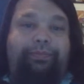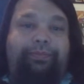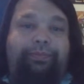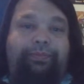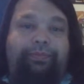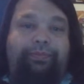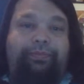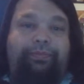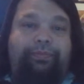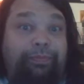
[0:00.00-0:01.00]

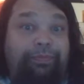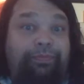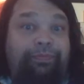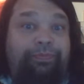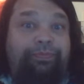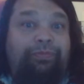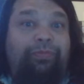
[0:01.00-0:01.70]
(silence)